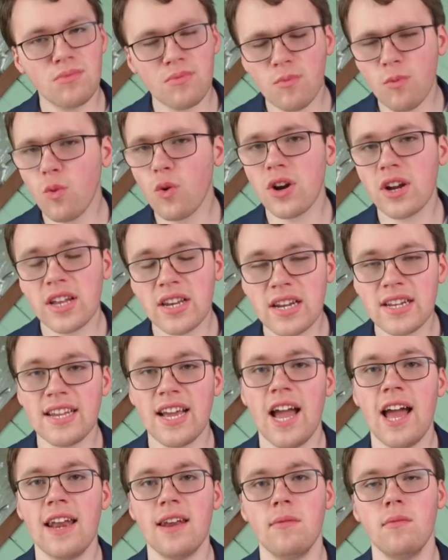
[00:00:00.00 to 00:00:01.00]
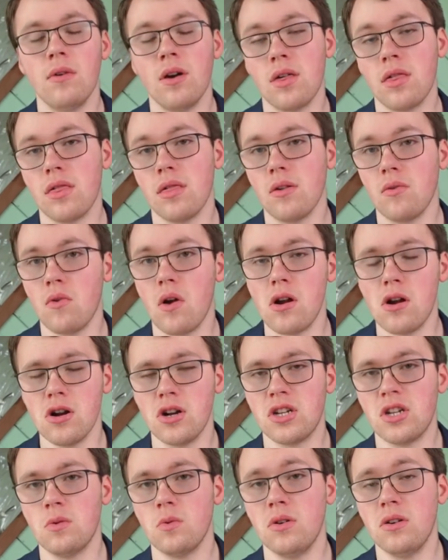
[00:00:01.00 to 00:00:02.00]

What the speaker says: work in a tandem with Ersson,